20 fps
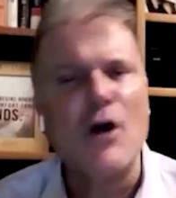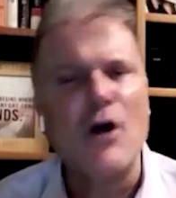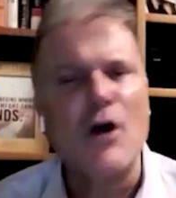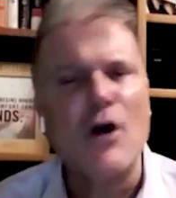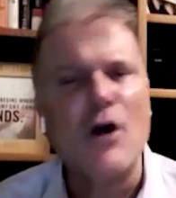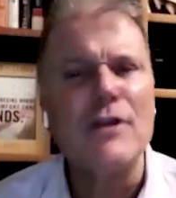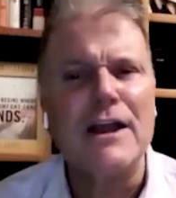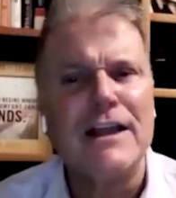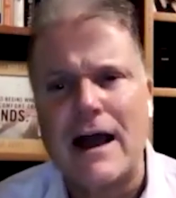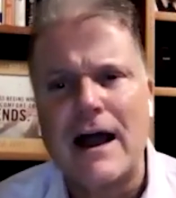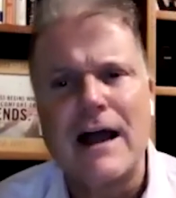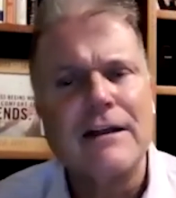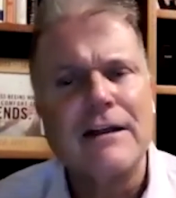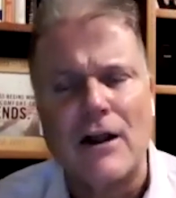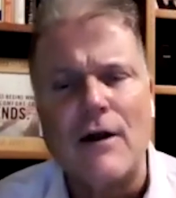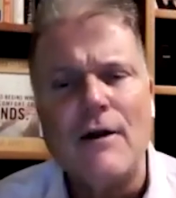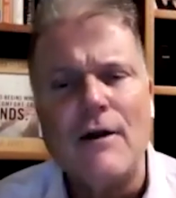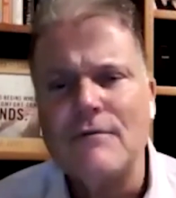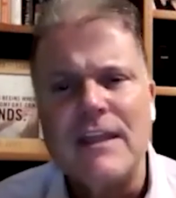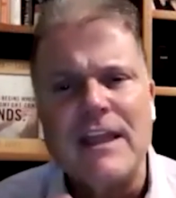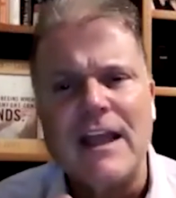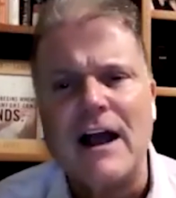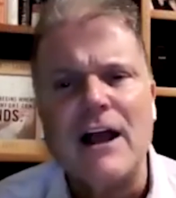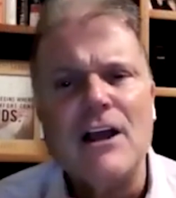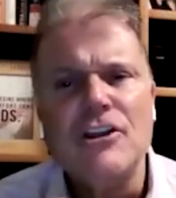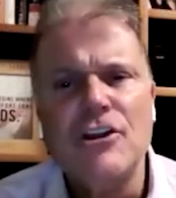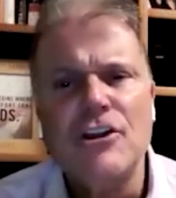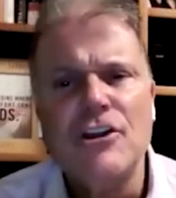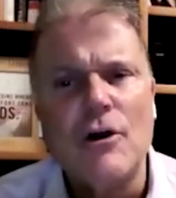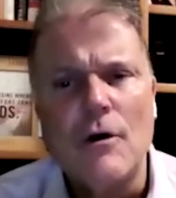you,
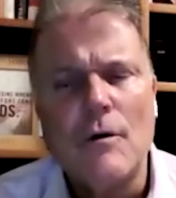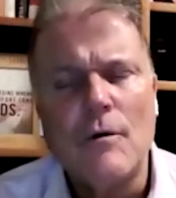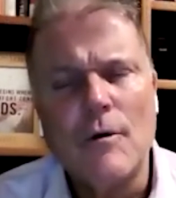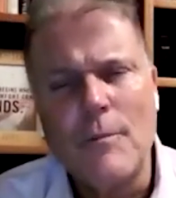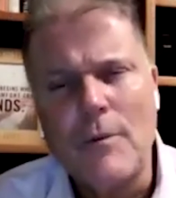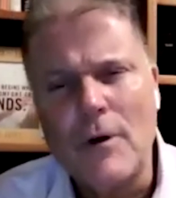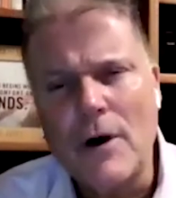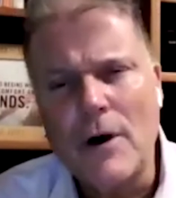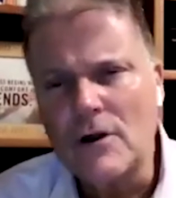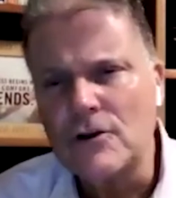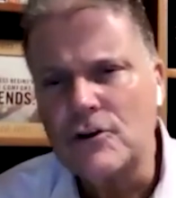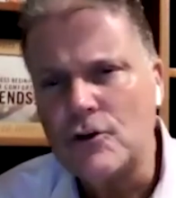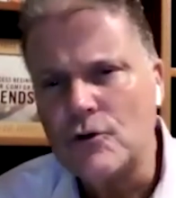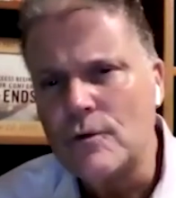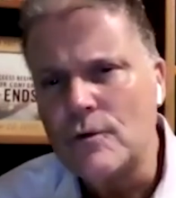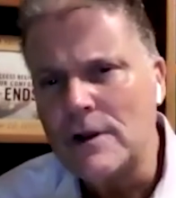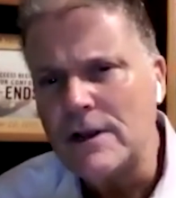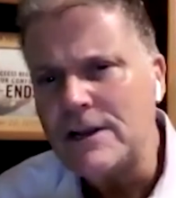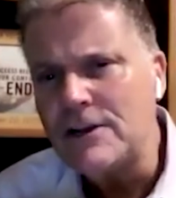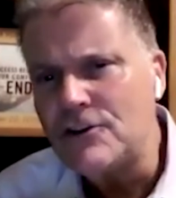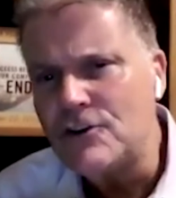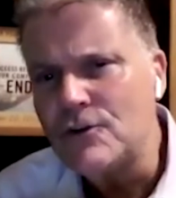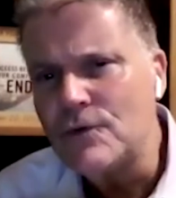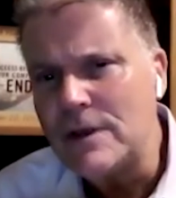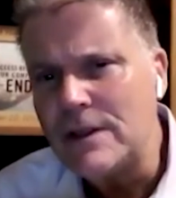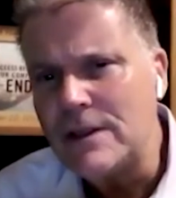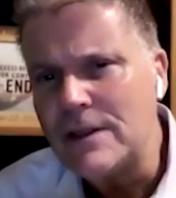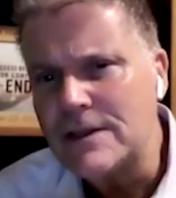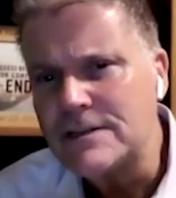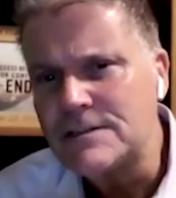well, Paul, are you really
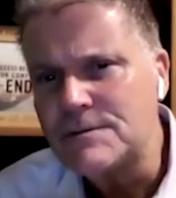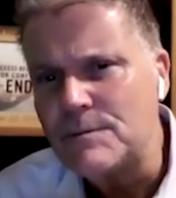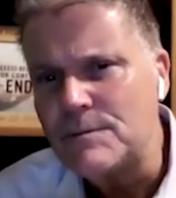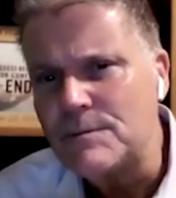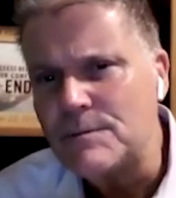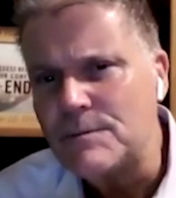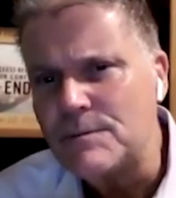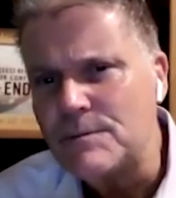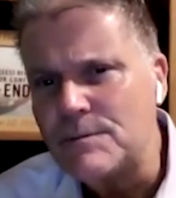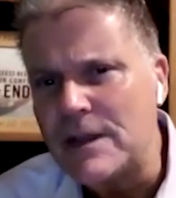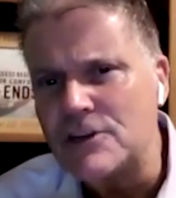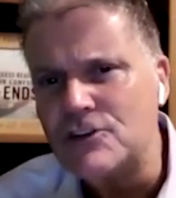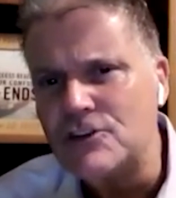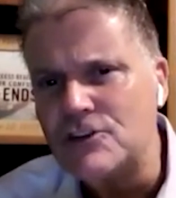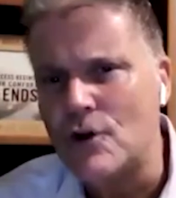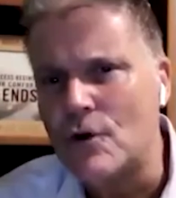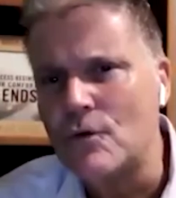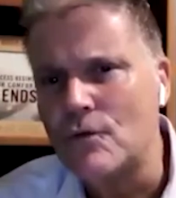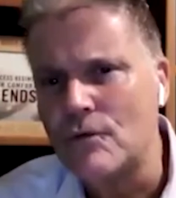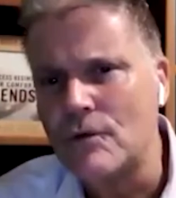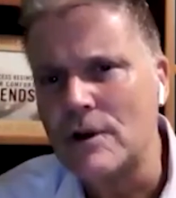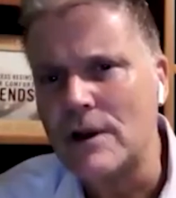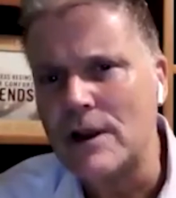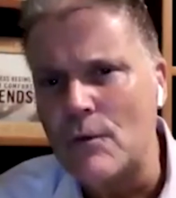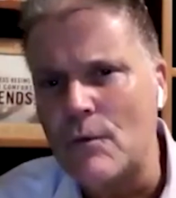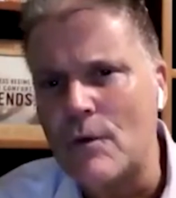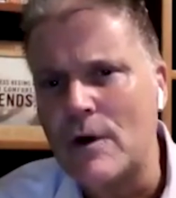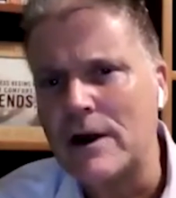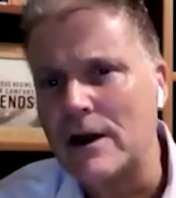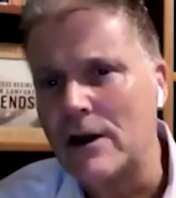doing this because you don't
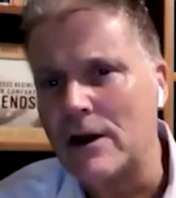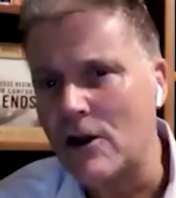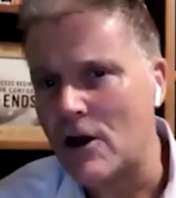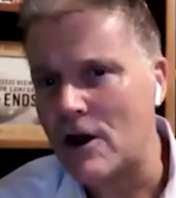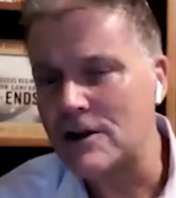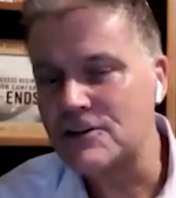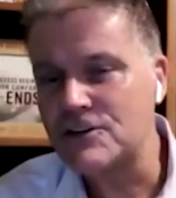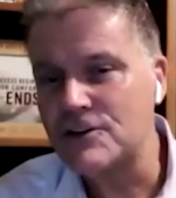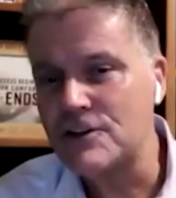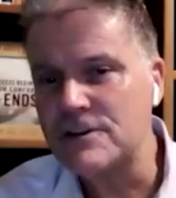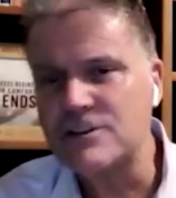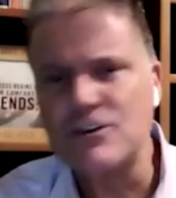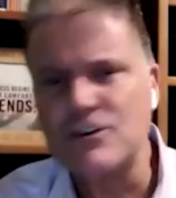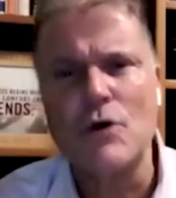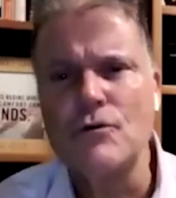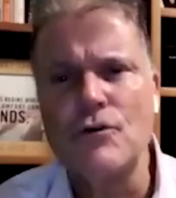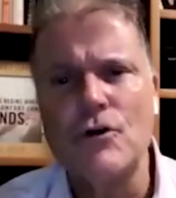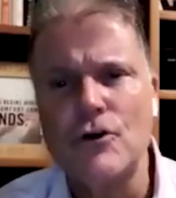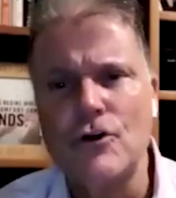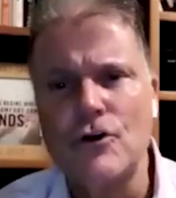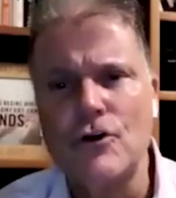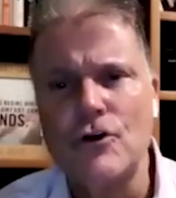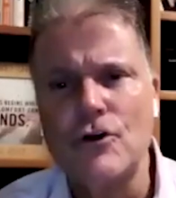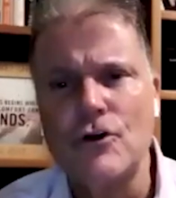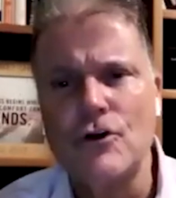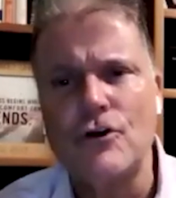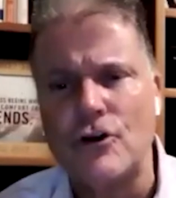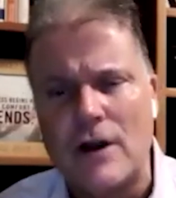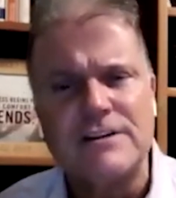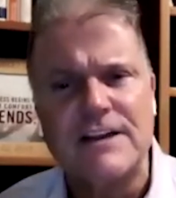really want to launch this? Oh, no.
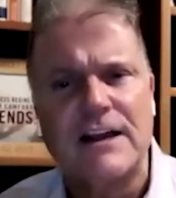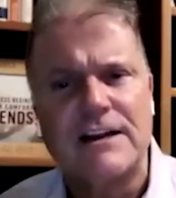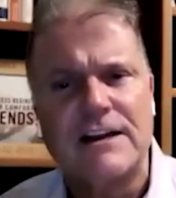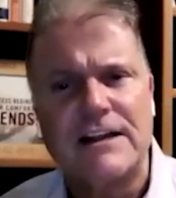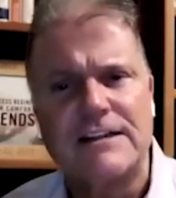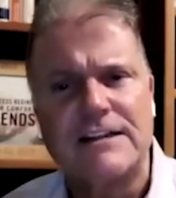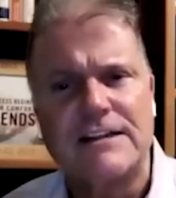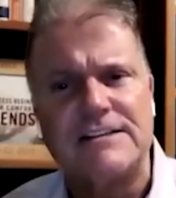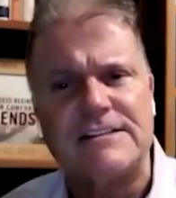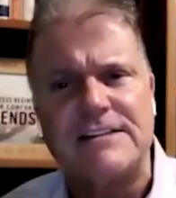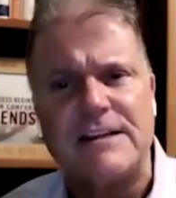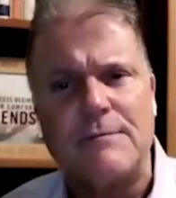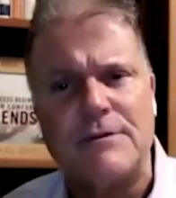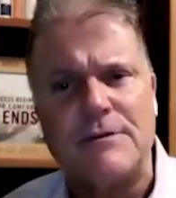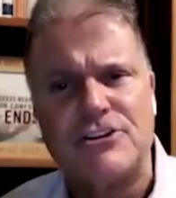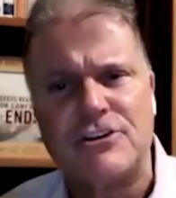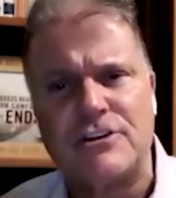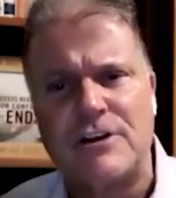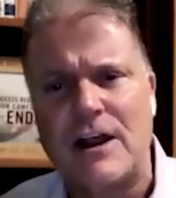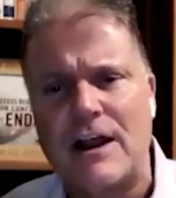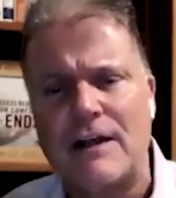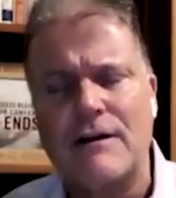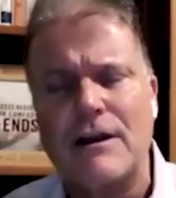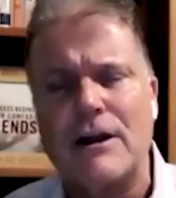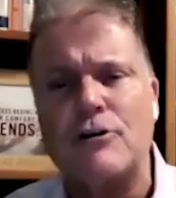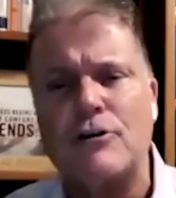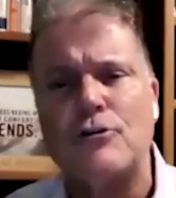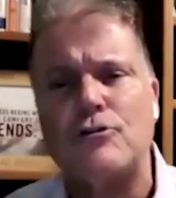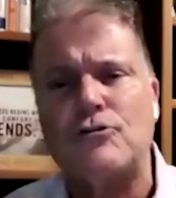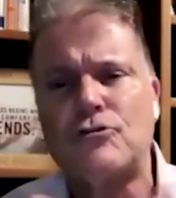I just got to get this image done. I
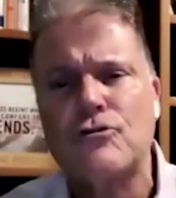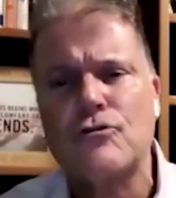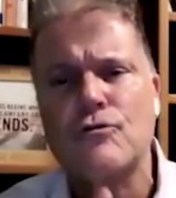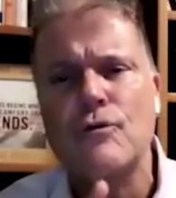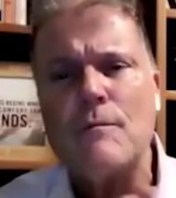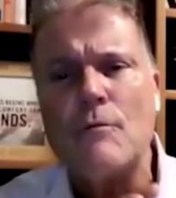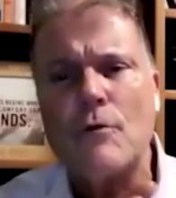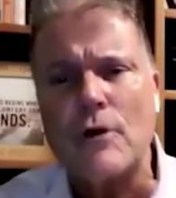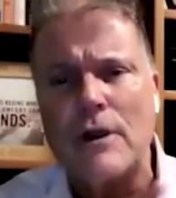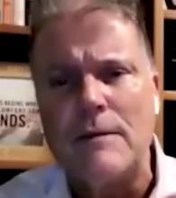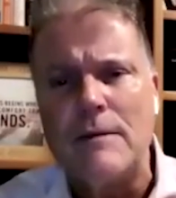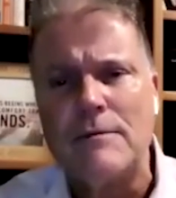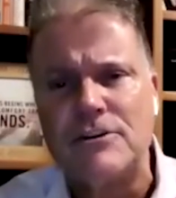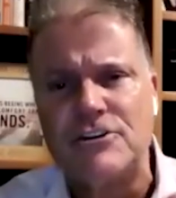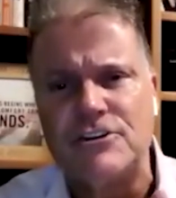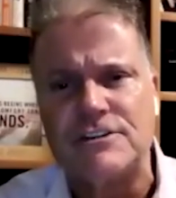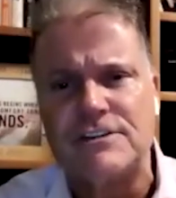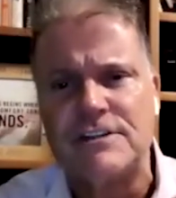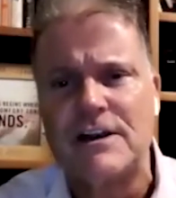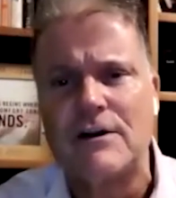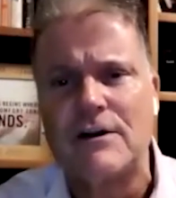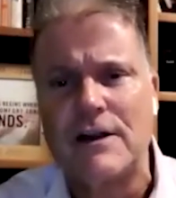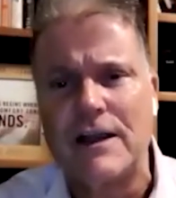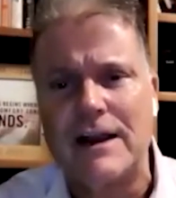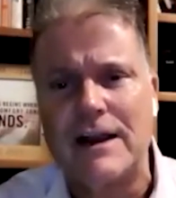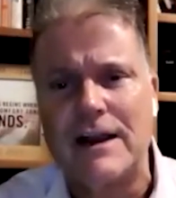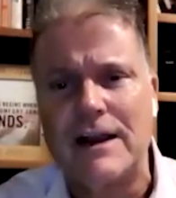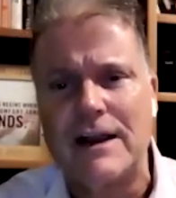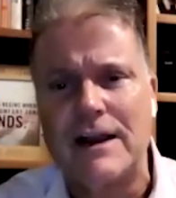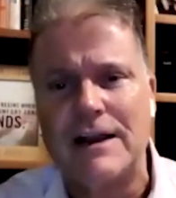got to do 3 more images, then I'll
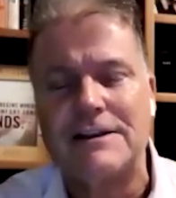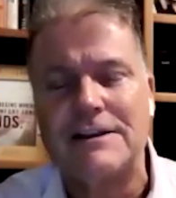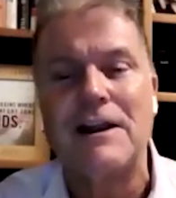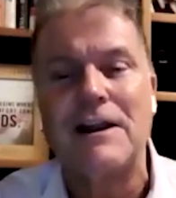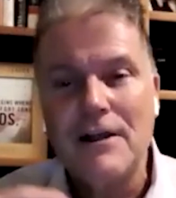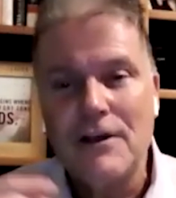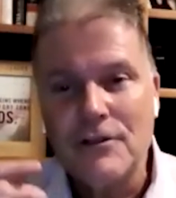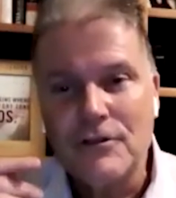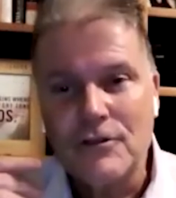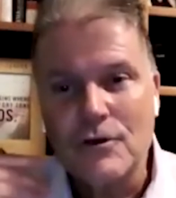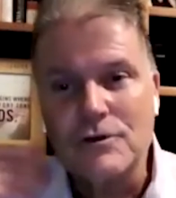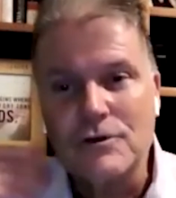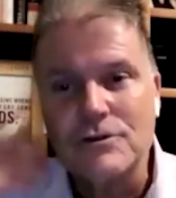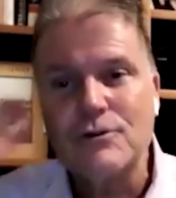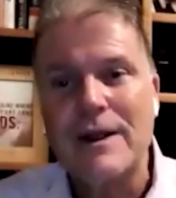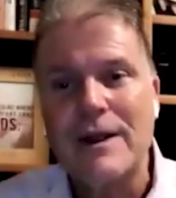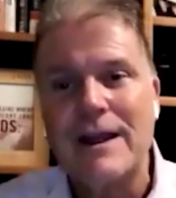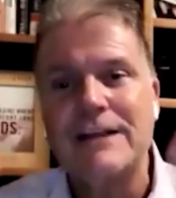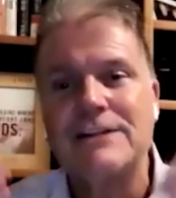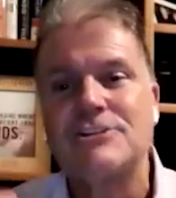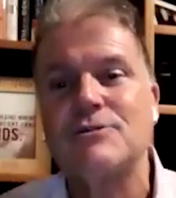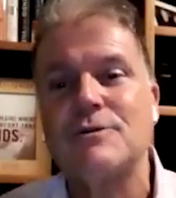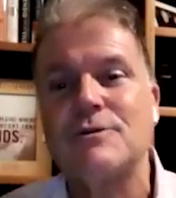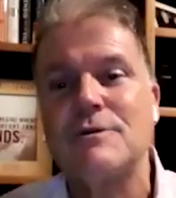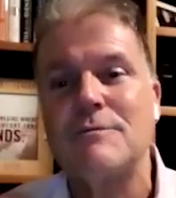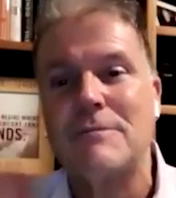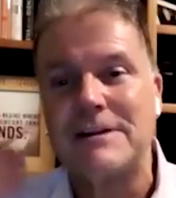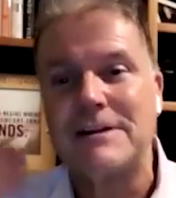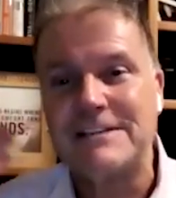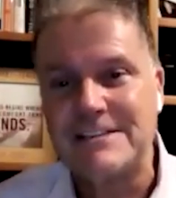get it done. Those are
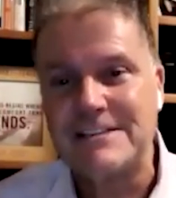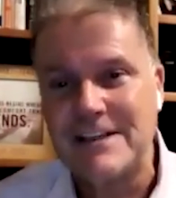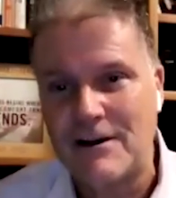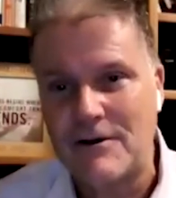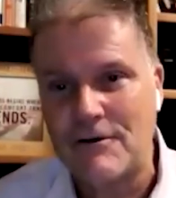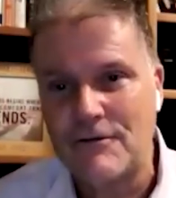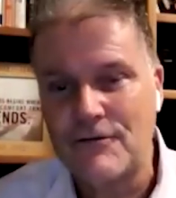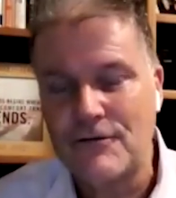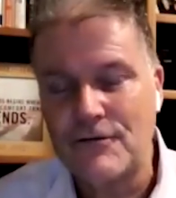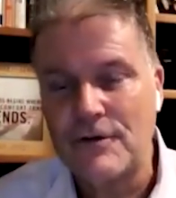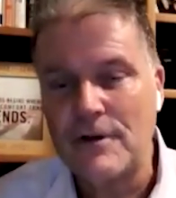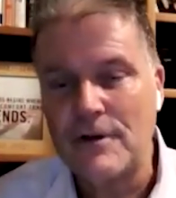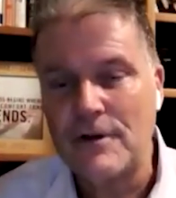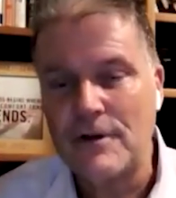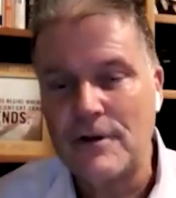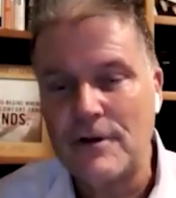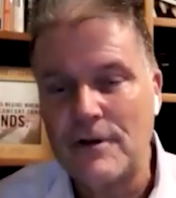answering myself.